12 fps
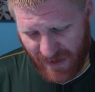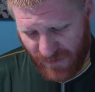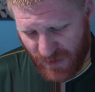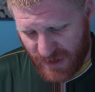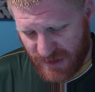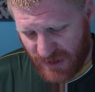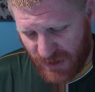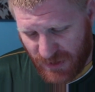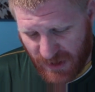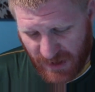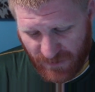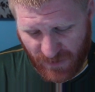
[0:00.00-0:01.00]
verse
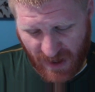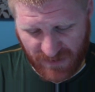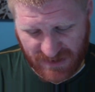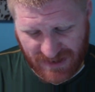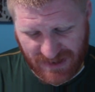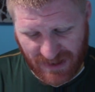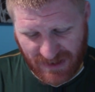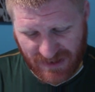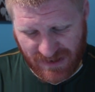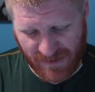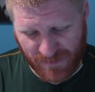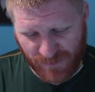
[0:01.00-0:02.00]
35, as he
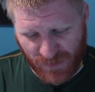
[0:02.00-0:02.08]
says,